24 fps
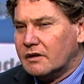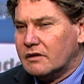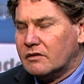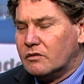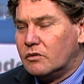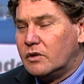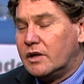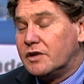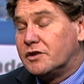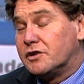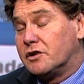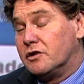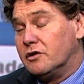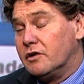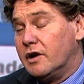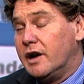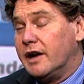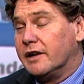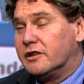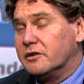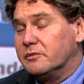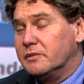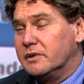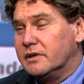Well, that's
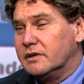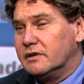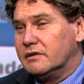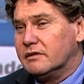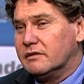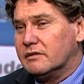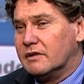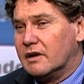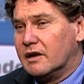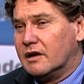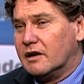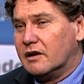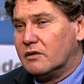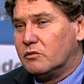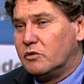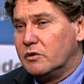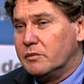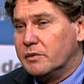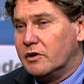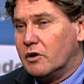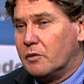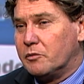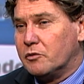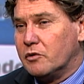correct. I mean, we've
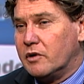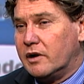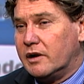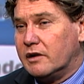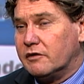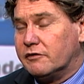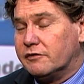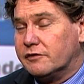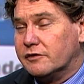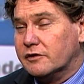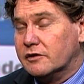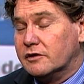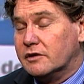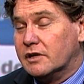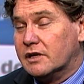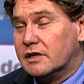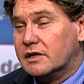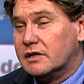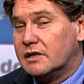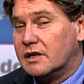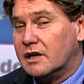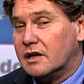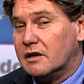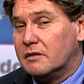been operating for
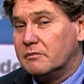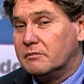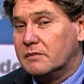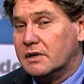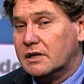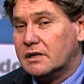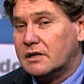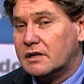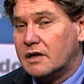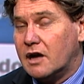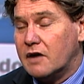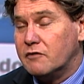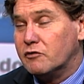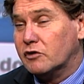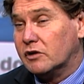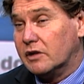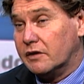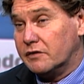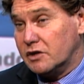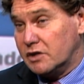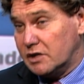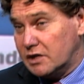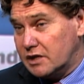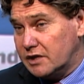over
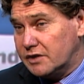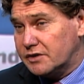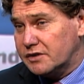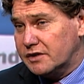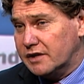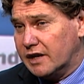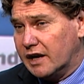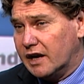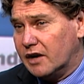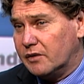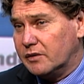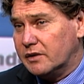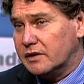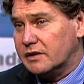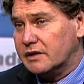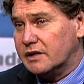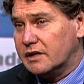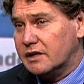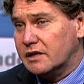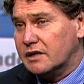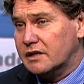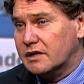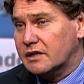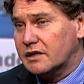11 years now
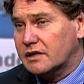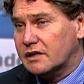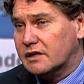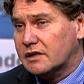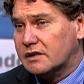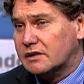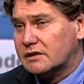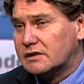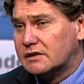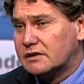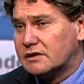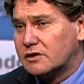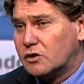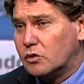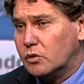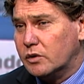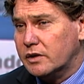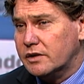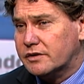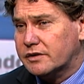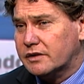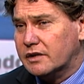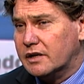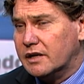in
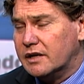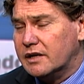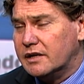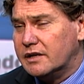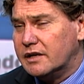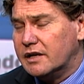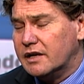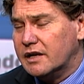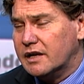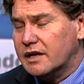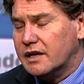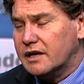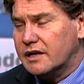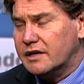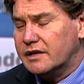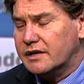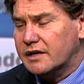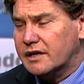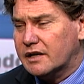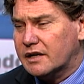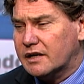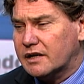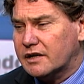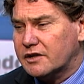Queensland, and
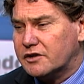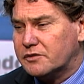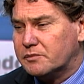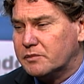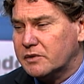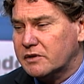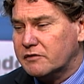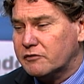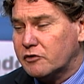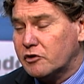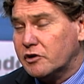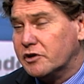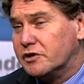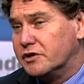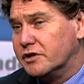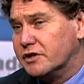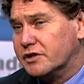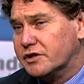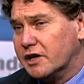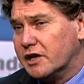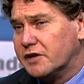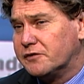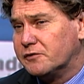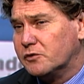it's been very
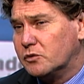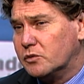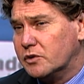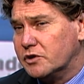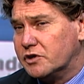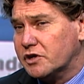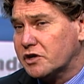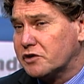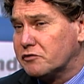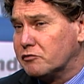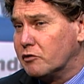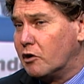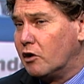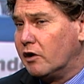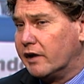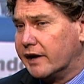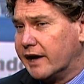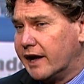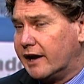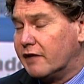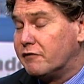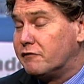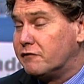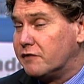successful. We're just rolling
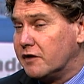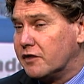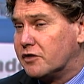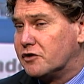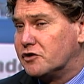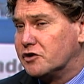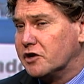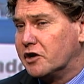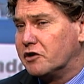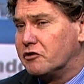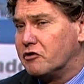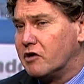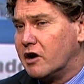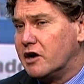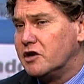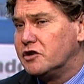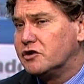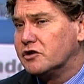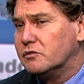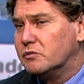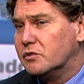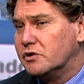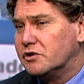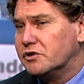out a fifth
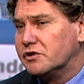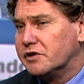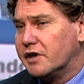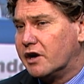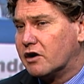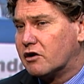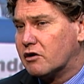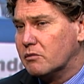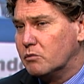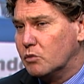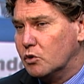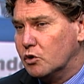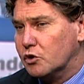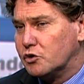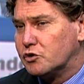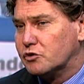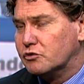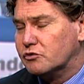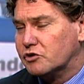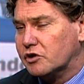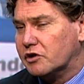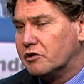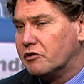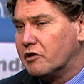generation, which is our commercial
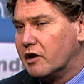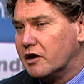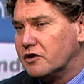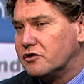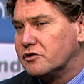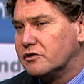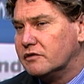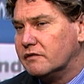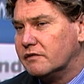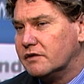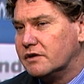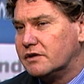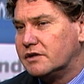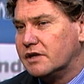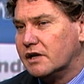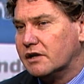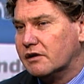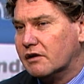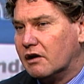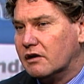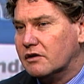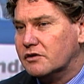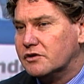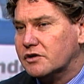generation of the
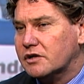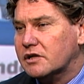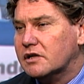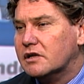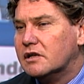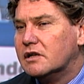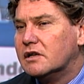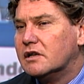technology,